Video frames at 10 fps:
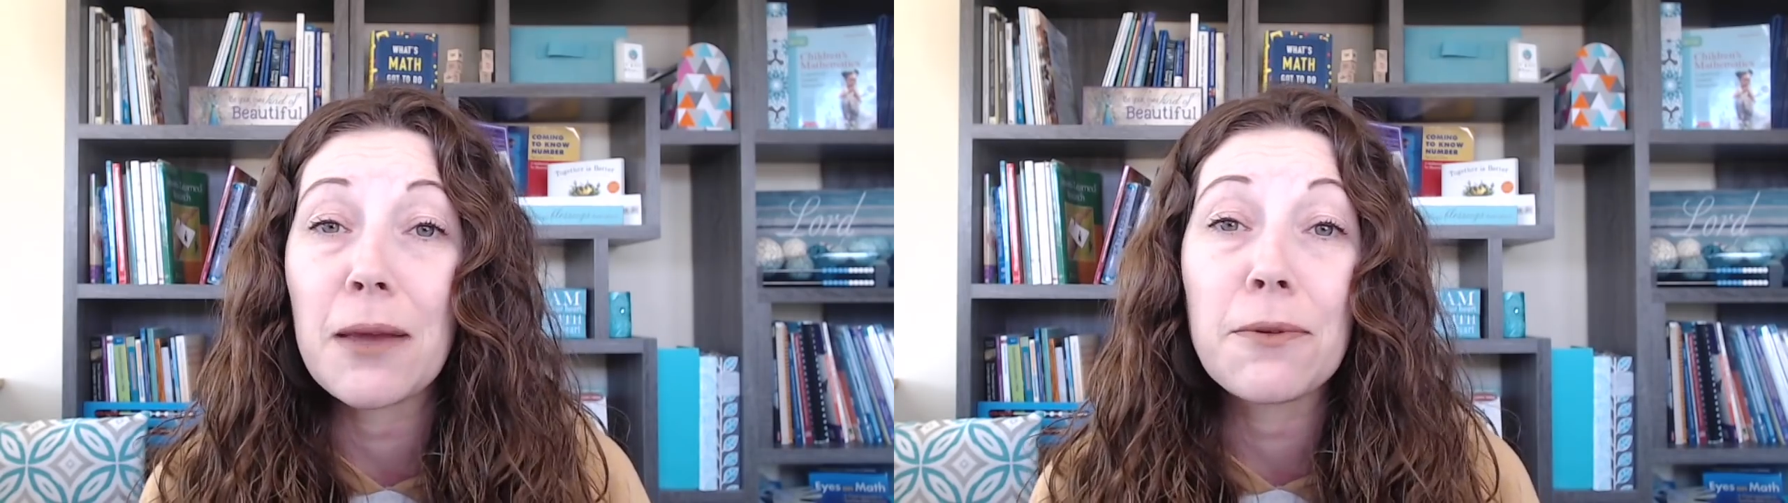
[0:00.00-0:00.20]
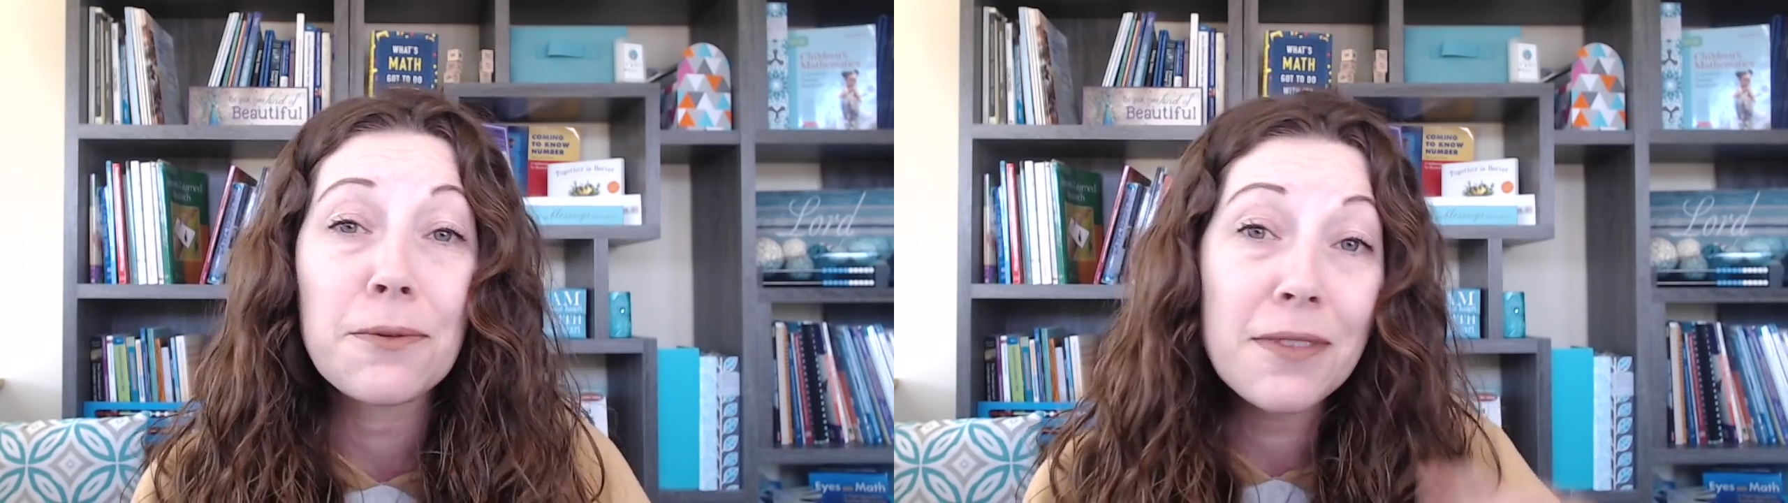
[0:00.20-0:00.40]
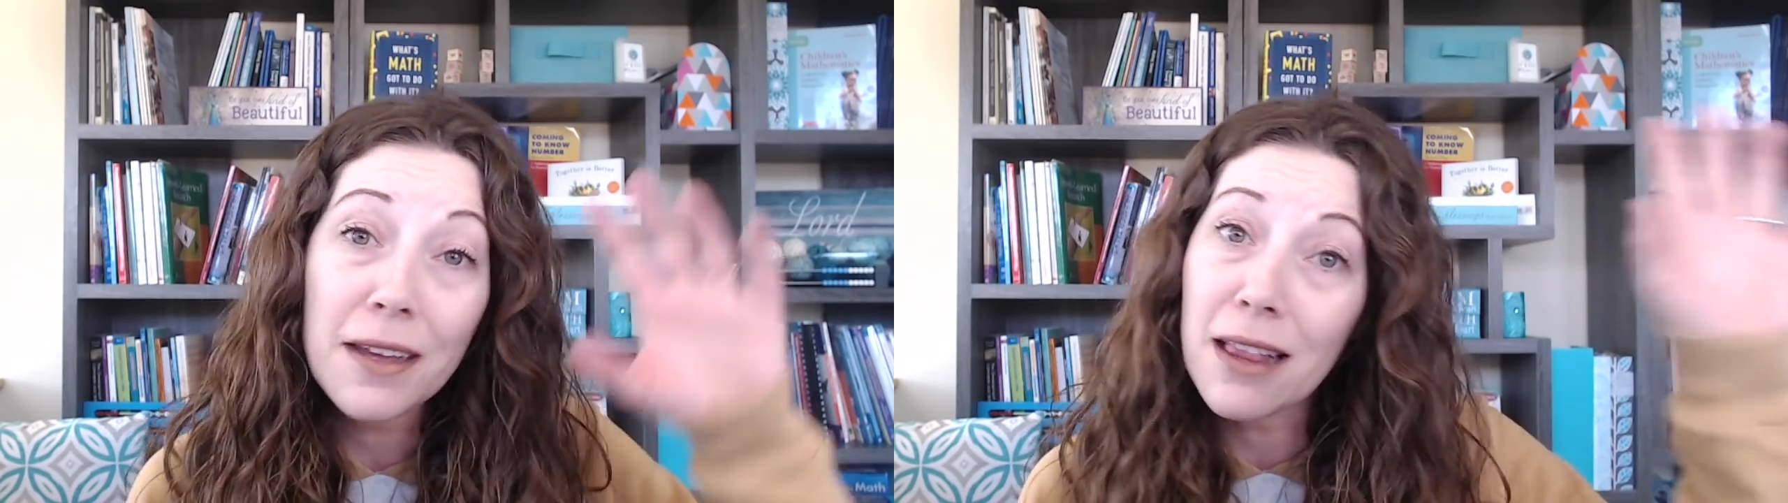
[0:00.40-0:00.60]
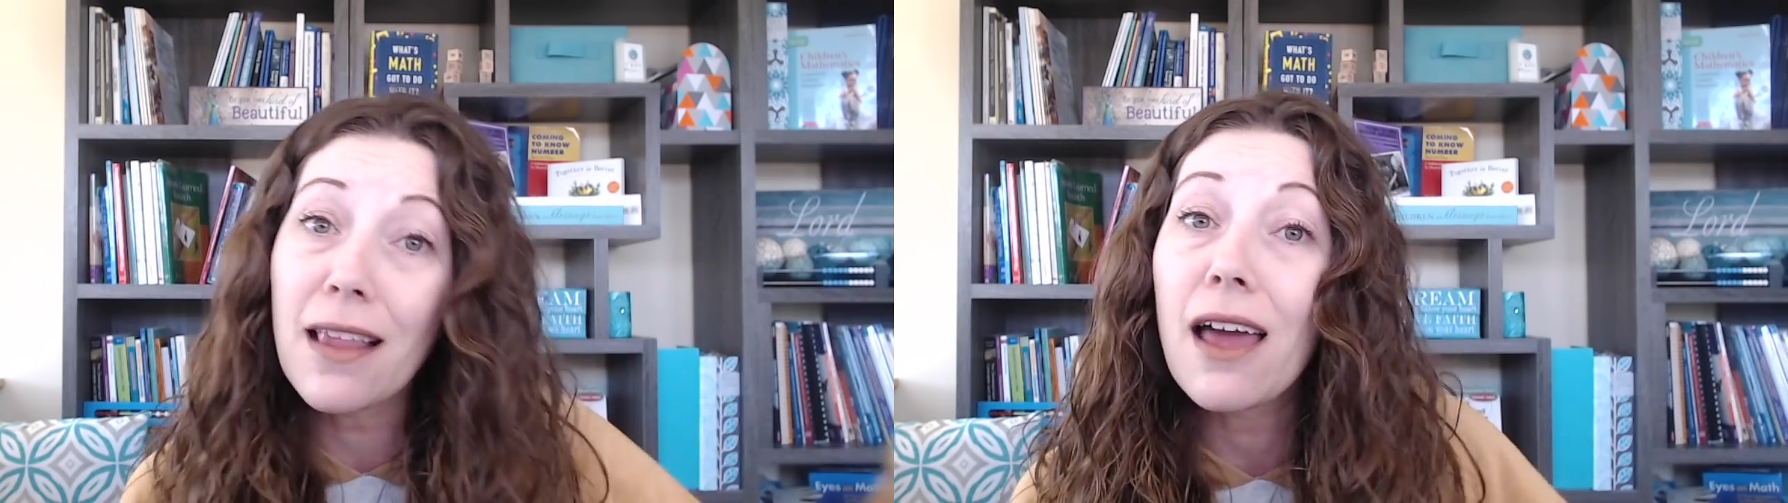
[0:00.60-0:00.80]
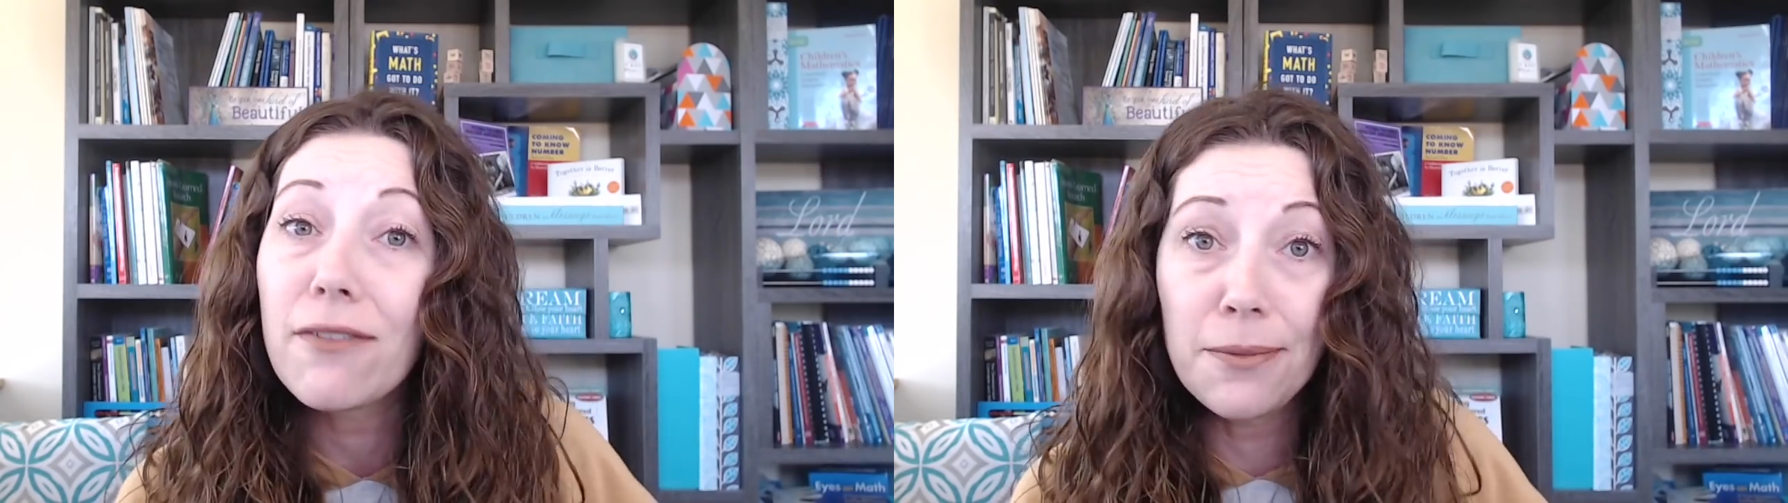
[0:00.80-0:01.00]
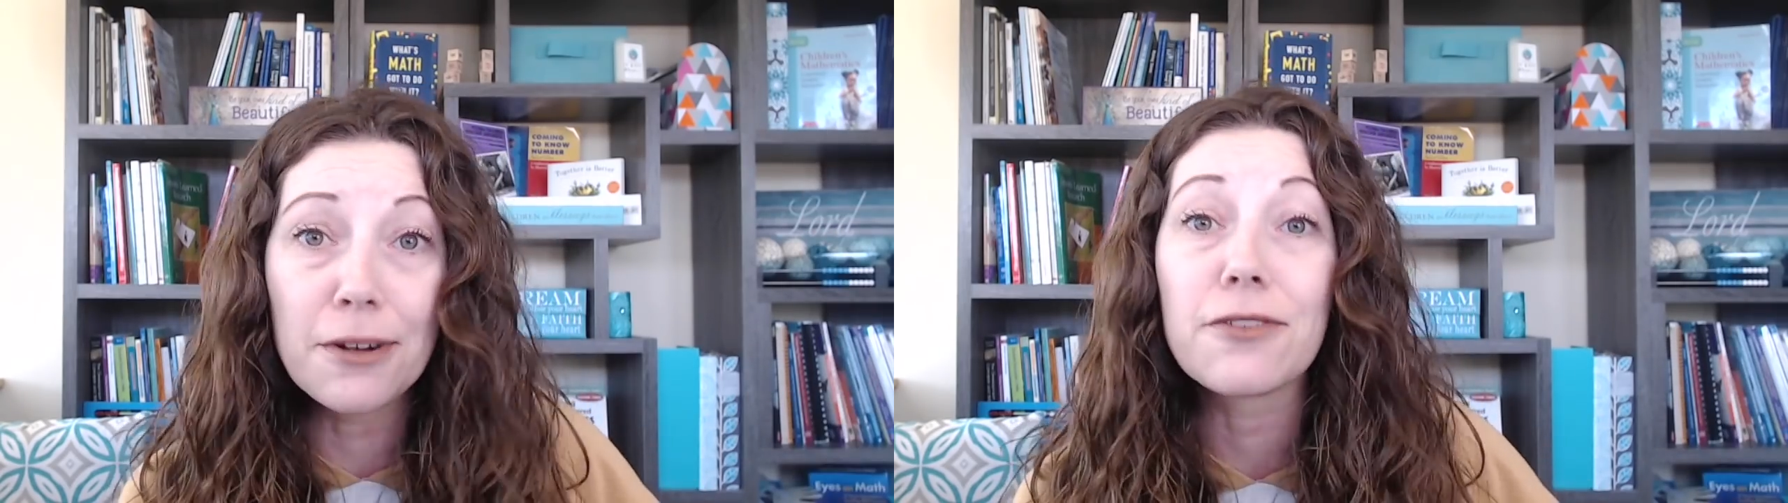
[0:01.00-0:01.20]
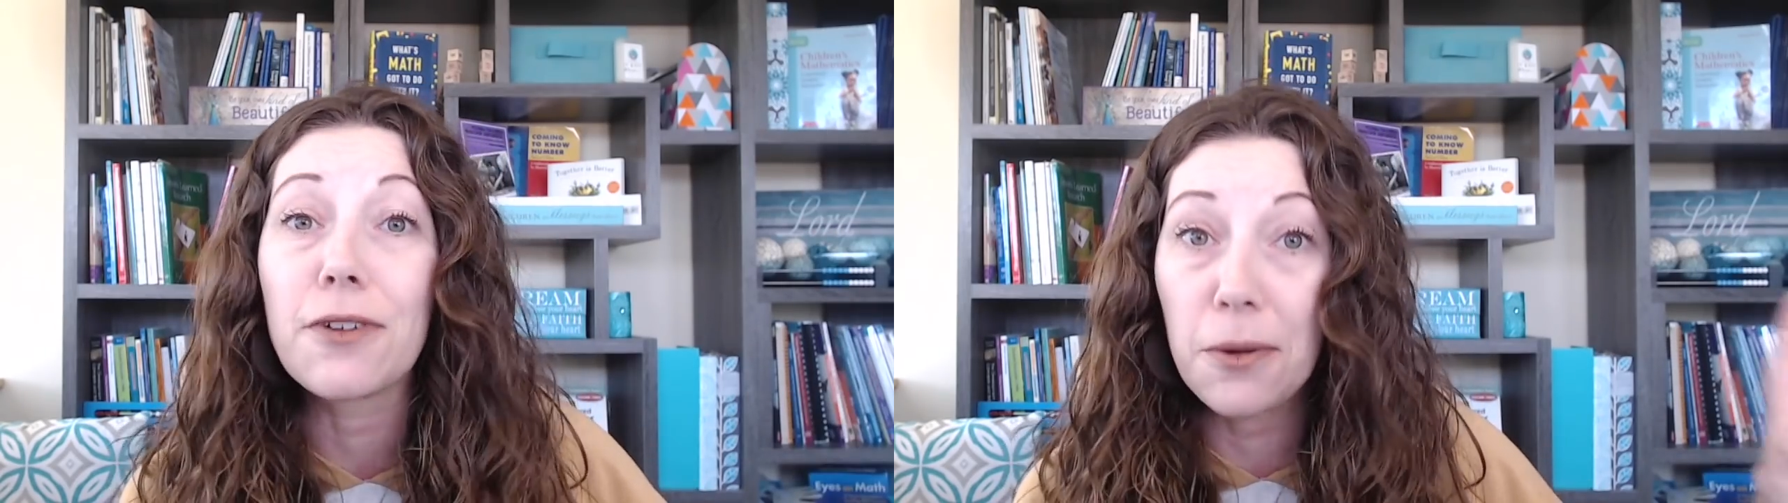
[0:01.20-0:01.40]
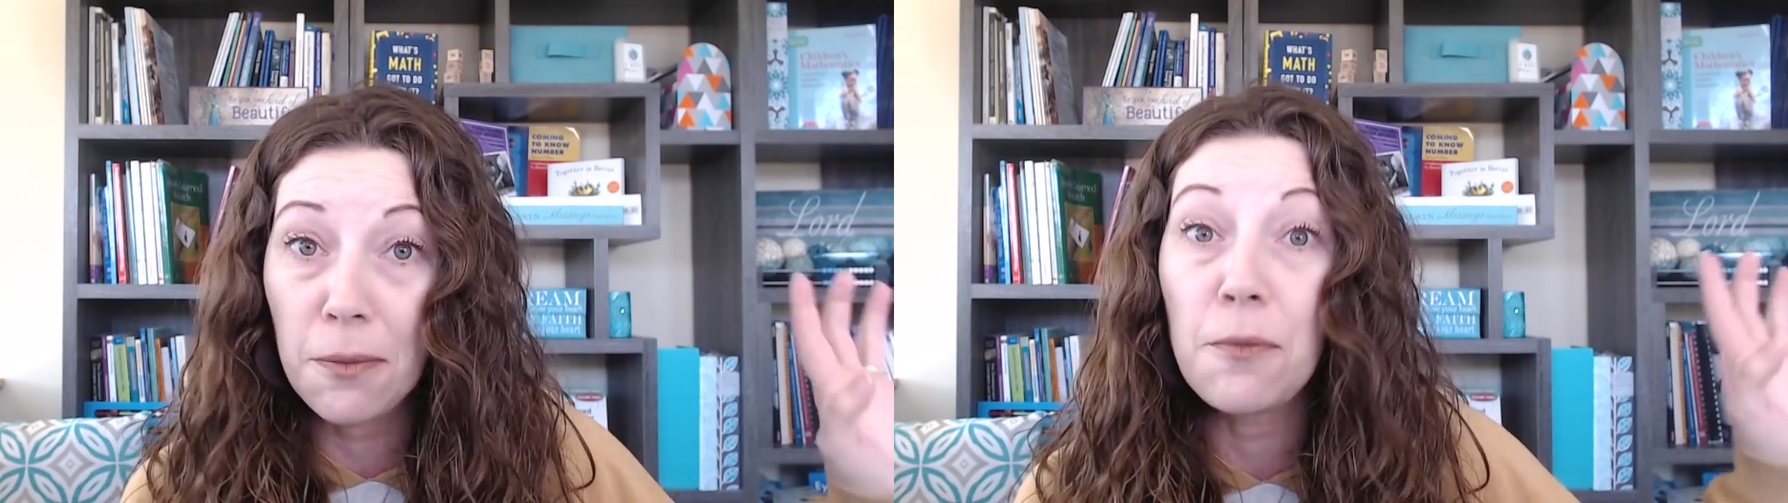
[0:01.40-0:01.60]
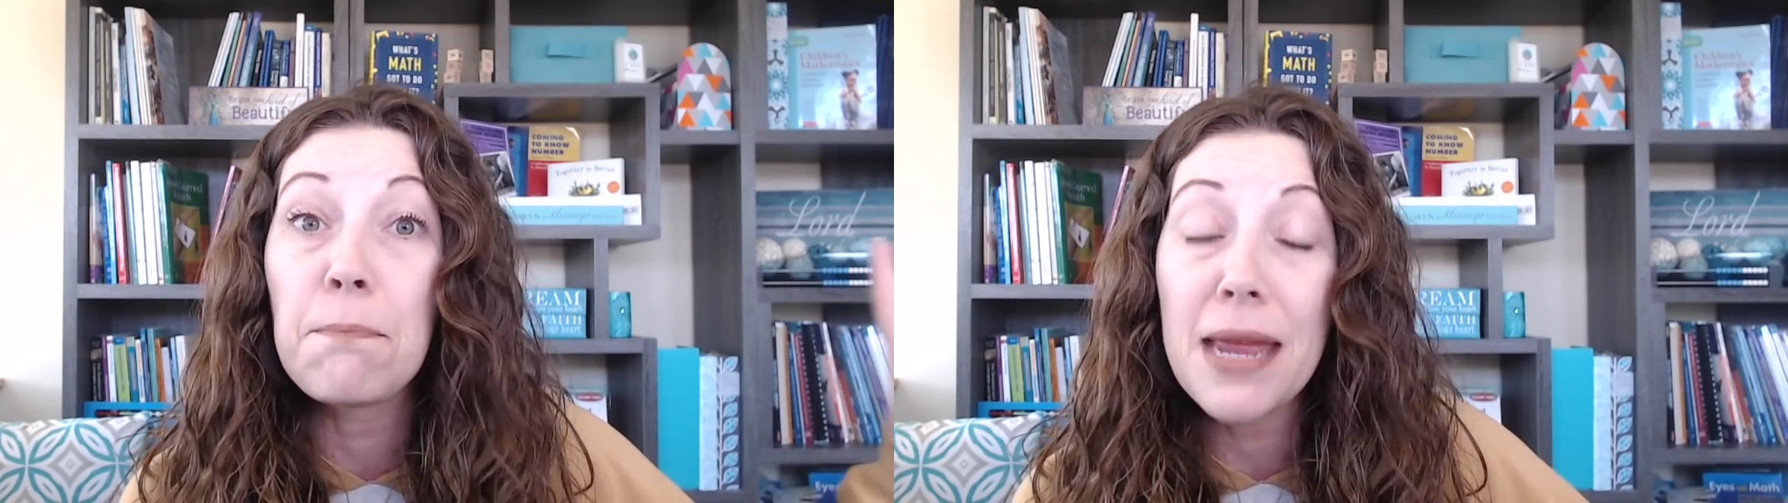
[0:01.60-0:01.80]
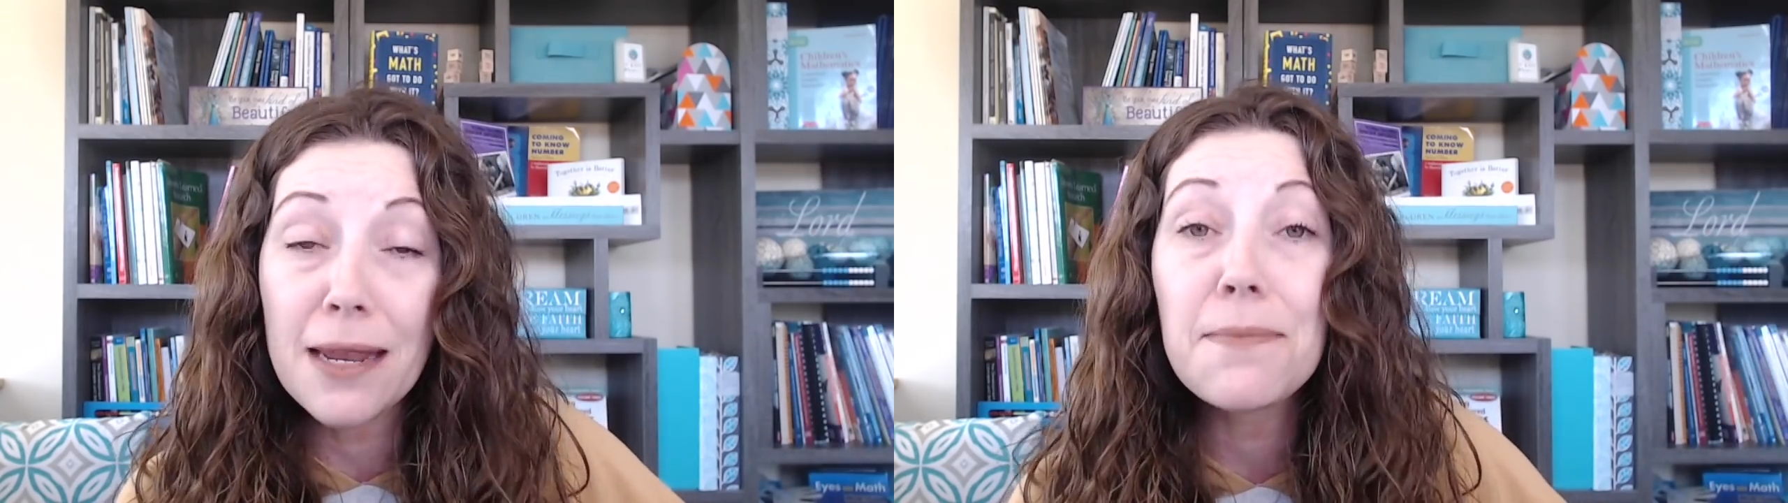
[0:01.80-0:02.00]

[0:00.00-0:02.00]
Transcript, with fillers: but a lot of them are wrote many,